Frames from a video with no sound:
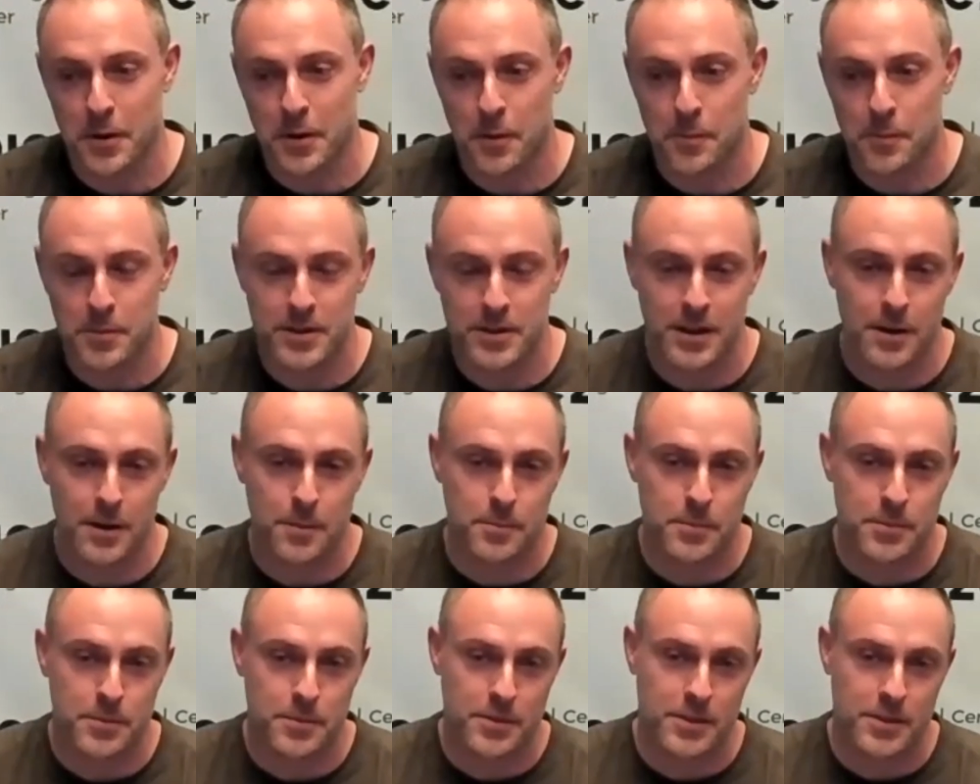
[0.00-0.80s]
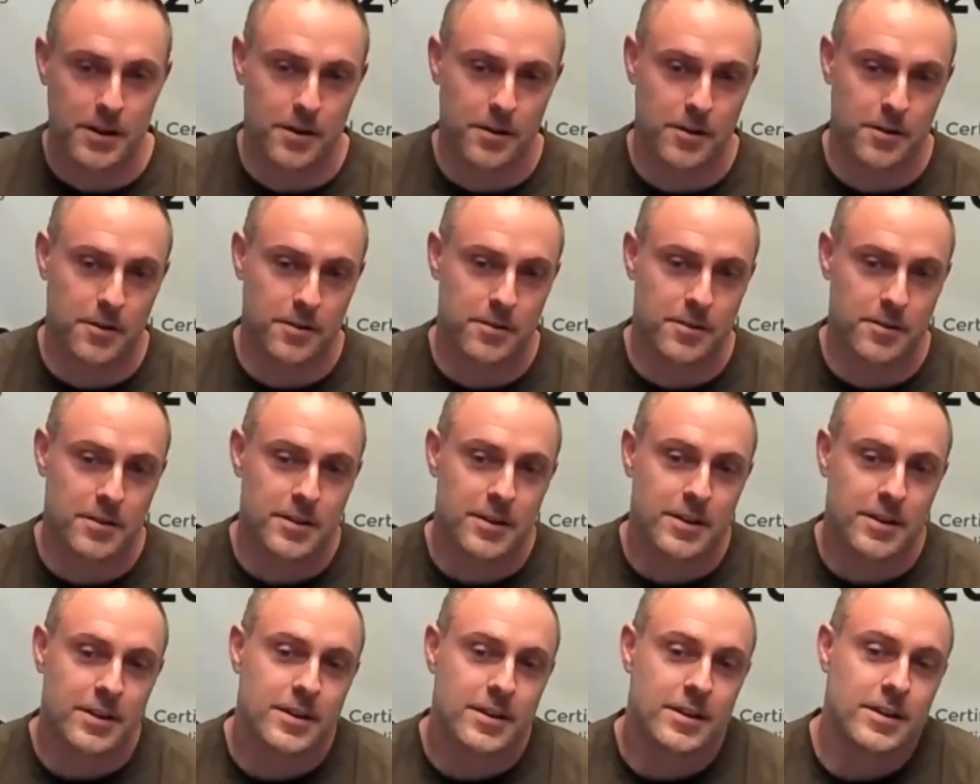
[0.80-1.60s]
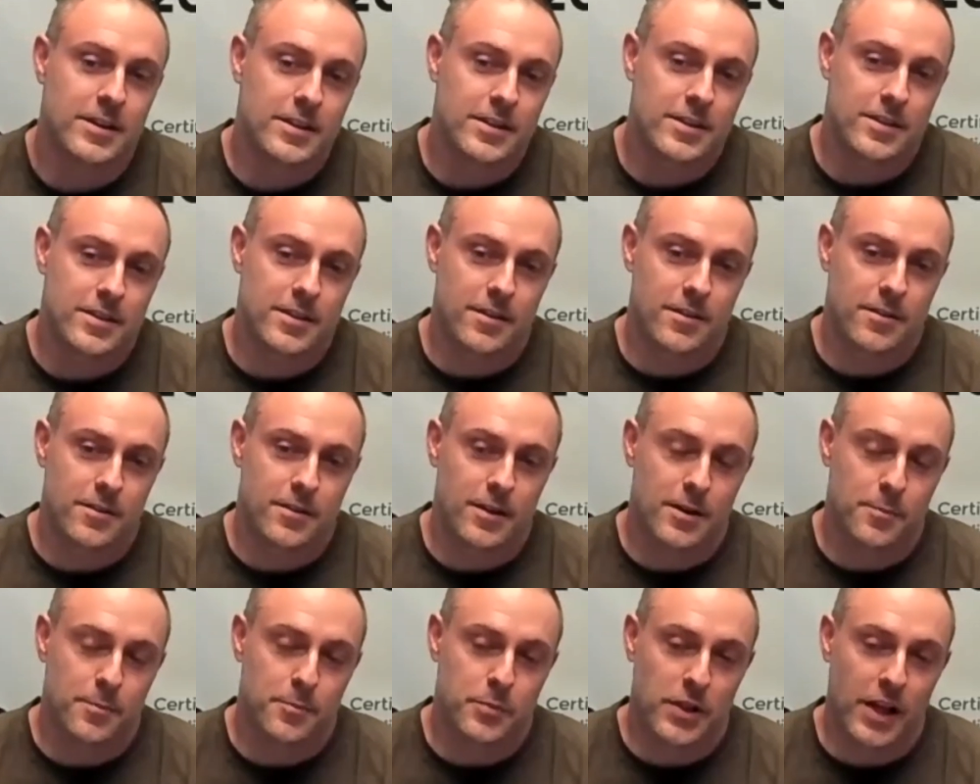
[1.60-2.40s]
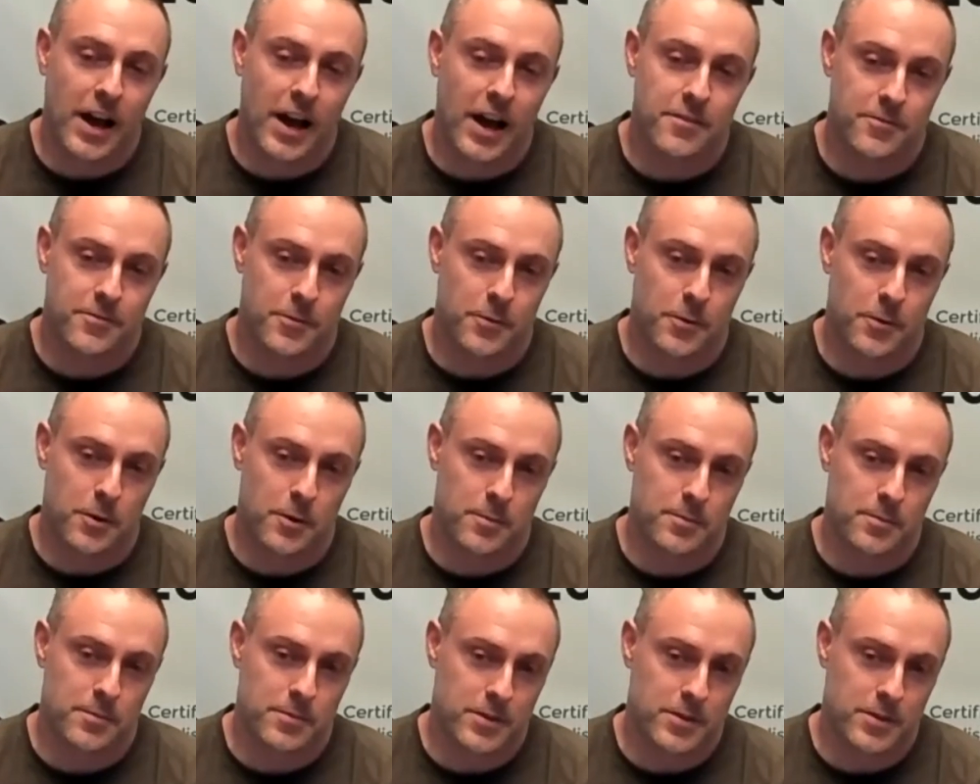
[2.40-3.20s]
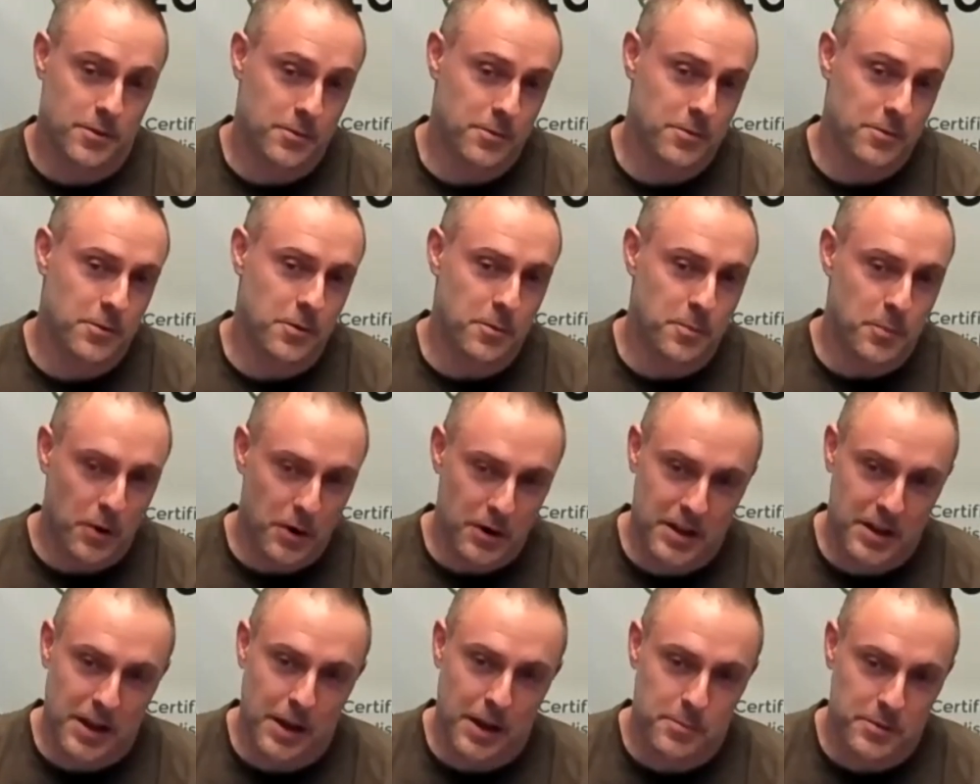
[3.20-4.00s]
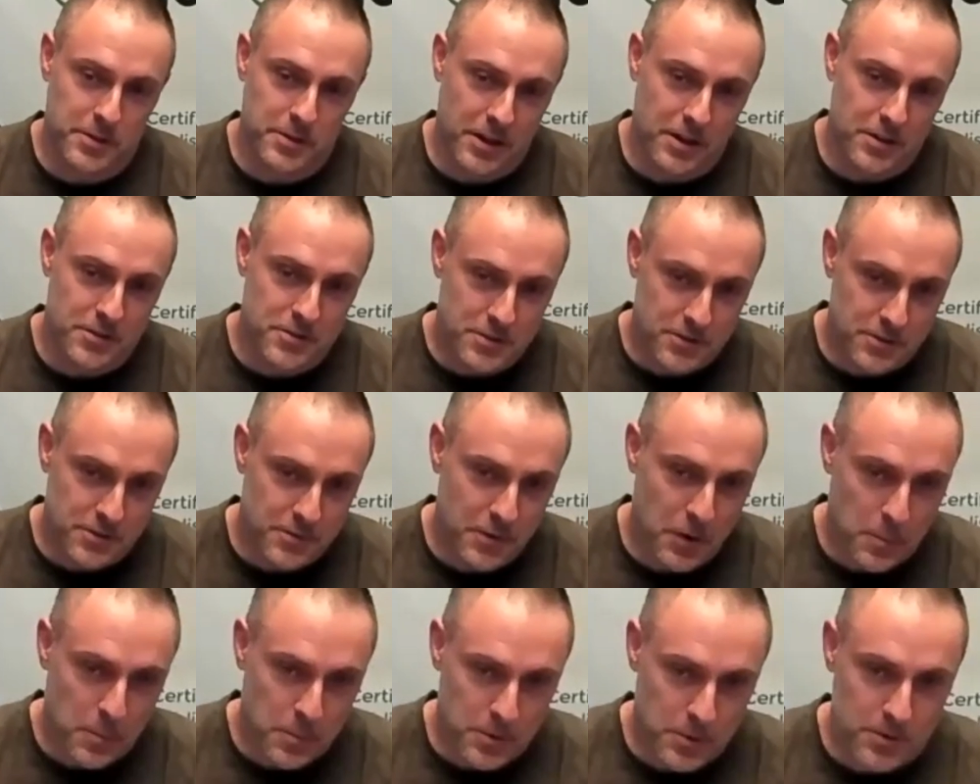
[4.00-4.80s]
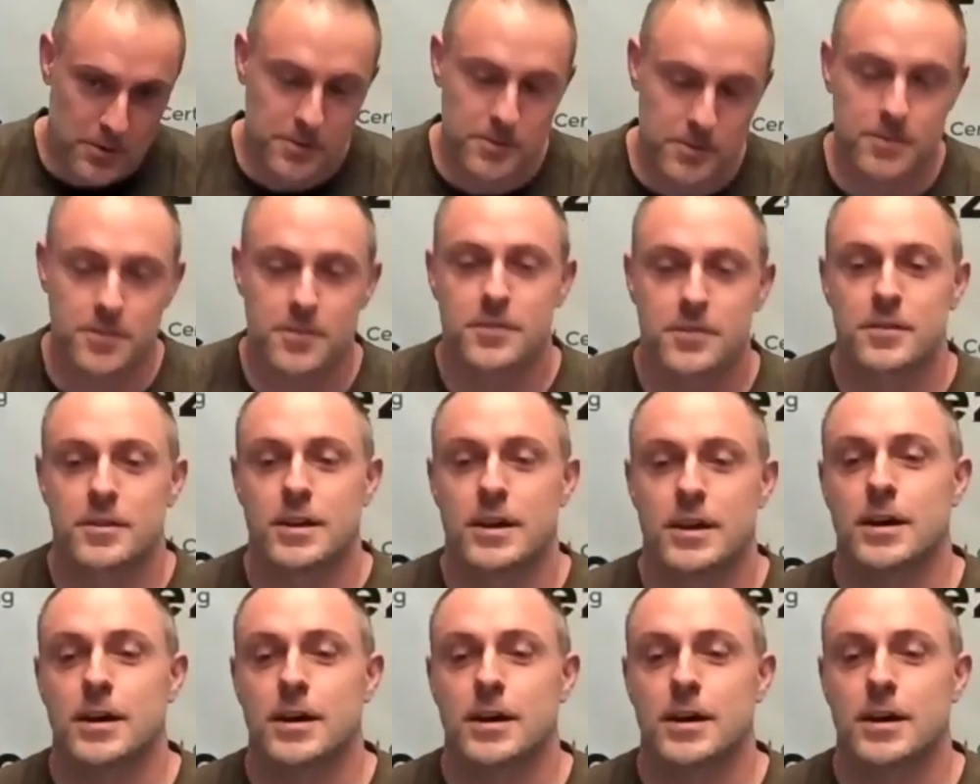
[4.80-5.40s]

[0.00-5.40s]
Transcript: opened up their platform to third-party application developers,